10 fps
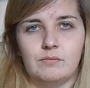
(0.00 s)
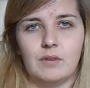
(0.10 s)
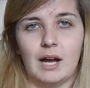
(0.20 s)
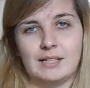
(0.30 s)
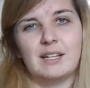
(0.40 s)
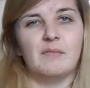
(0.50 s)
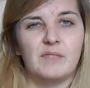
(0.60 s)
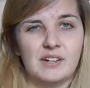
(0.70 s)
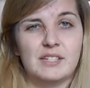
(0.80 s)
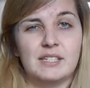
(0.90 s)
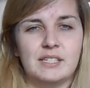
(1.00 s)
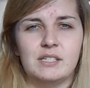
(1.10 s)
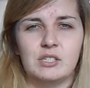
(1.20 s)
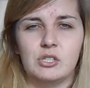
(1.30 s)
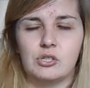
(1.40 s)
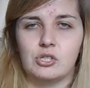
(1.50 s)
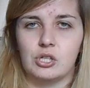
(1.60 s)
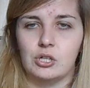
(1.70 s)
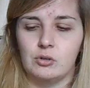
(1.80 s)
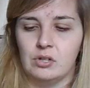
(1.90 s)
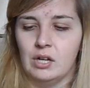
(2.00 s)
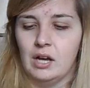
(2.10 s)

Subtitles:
acting out various scenes during the show,